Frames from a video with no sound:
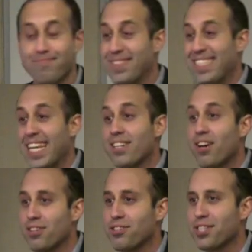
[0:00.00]
it's
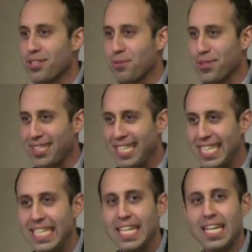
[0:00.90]
technology, so we'll
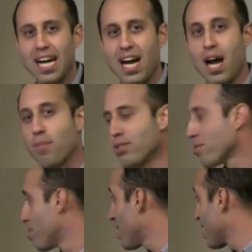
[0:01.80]
see. Uh, I'm
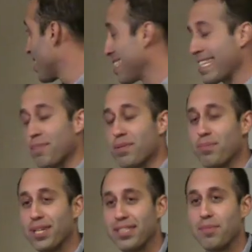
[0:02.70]
also going to attempt to
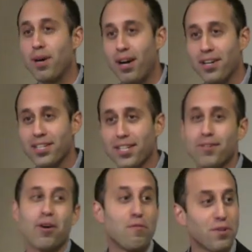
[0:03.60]
play some
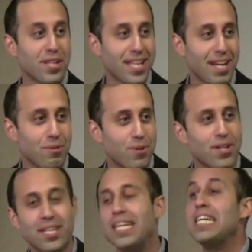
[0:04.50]
audio. Hopefully that'll
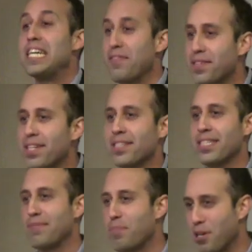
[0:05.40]
work. If it
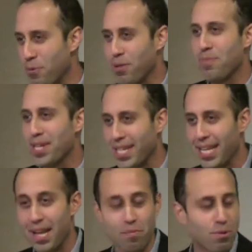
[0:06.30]
doesn't, bear with me,
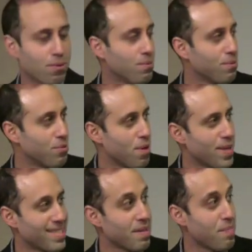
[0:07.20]
and, and we'll, we'll do our
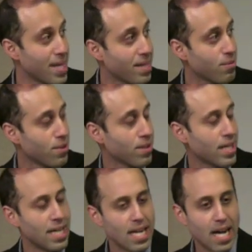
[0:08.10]
best to make it work.
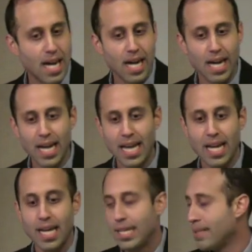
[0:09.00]
Uh,
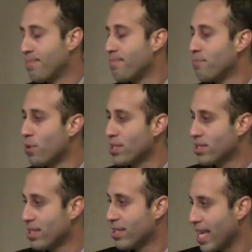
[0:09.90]
and I
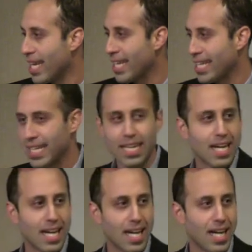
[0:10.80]
want to thank
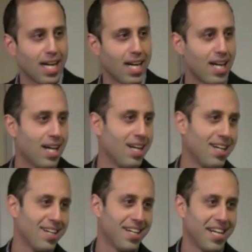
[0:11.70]
uh, uh,
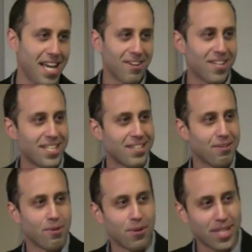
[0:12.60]
Aaron
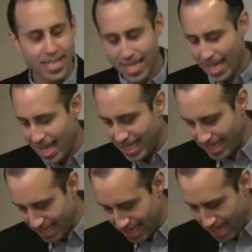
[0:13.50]
and Oren
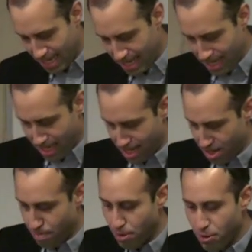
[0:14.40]
and uh,
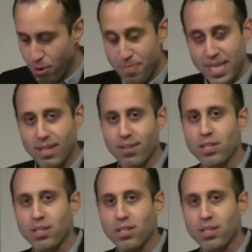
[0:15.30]
the program here